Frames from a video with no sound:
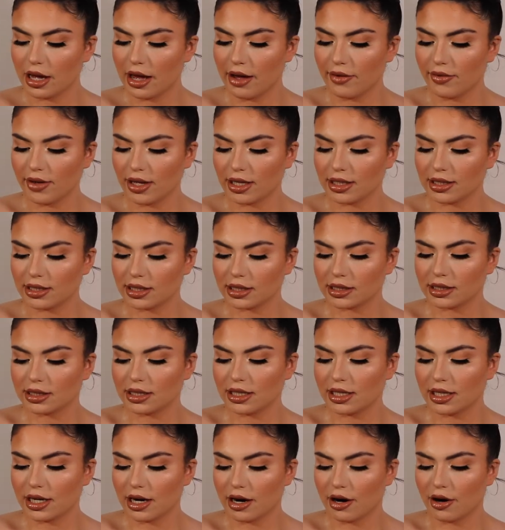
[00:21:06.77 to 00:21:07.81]
have a
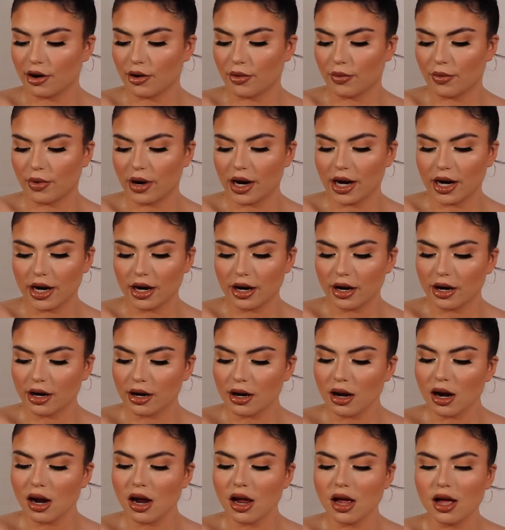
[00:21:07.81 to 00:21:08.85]
16-hour
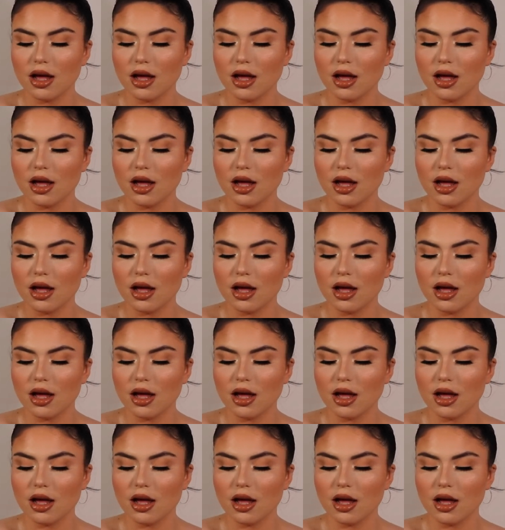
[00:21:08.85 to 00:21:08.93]
wear.